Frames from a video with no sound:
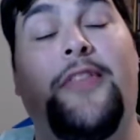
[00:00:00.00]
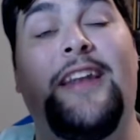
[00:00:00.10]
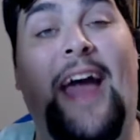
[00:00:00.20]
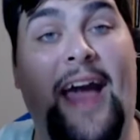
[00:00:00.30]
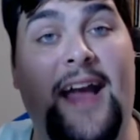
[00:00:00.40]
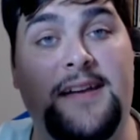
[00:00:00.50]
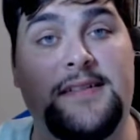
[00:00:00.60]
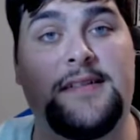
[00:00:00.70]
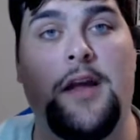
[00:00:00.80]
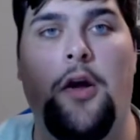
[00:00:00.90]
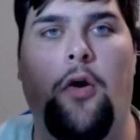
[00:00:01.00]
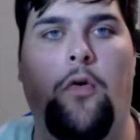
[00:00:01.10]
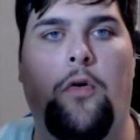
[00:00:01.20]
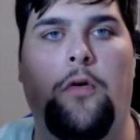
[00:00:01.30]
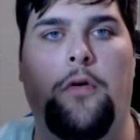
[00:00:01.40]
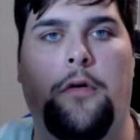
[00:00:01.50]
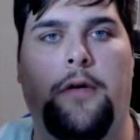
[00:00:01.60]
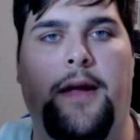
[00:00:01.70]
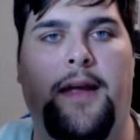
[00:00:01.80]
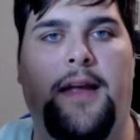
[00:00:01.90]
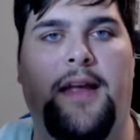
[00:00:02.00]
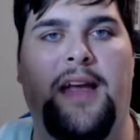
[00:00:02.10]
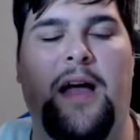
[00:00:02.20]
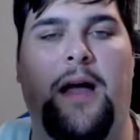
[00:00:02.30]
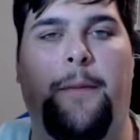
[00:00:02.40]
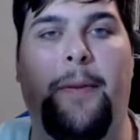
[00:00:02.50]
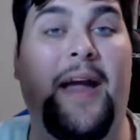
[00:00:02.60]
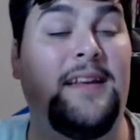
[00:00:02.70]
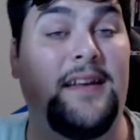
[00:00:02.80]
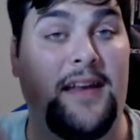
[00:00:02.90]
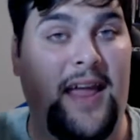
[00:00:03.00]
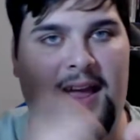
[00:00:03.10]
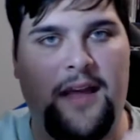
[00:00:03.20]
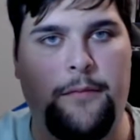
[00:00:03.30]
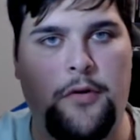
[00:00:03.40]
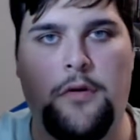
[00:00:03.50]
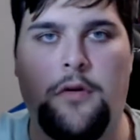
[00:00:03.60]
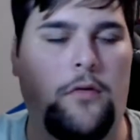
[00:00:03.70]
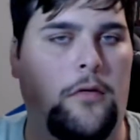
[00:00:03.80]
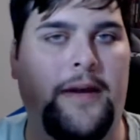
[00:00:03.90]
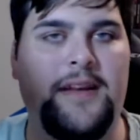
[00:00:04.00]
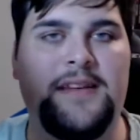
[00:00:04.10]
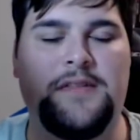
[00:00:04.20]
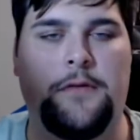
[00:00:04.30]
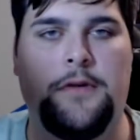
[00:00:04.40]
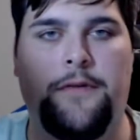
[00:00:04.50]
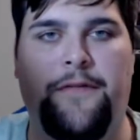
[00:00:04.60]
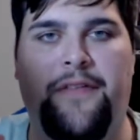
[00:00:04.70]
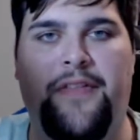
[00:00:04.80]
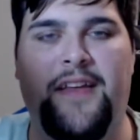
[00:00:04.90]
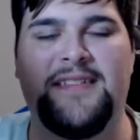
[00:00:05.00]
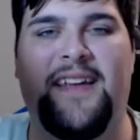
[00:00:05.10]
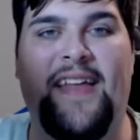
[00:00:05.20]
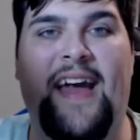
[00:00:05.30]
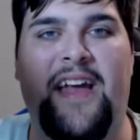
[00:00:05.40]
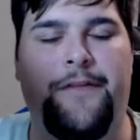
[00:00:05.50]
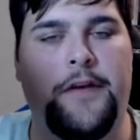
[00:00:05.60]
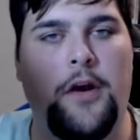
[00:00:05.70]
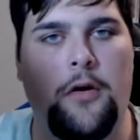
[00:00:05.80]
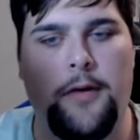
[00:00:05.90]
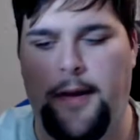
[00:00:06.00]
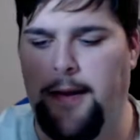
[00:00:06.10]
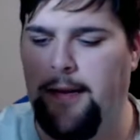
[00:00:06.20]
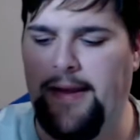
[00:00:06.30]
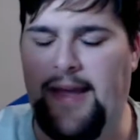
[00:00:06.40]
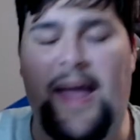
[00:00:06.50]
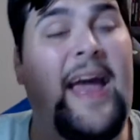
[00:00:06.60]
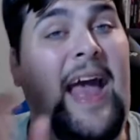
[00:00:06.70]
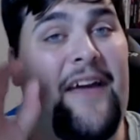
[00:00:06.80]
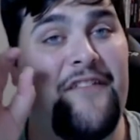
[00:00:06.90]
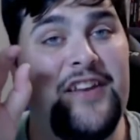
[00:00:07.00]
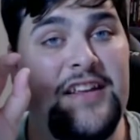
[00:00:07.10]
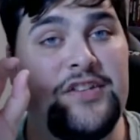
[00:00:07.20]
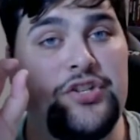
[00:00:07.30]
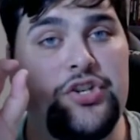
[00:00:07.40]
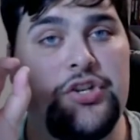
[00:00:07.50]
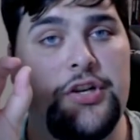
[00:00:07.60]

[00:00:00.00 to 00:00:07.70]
axe or a python and hammer or any sort of things like that, if you go like a half an inch,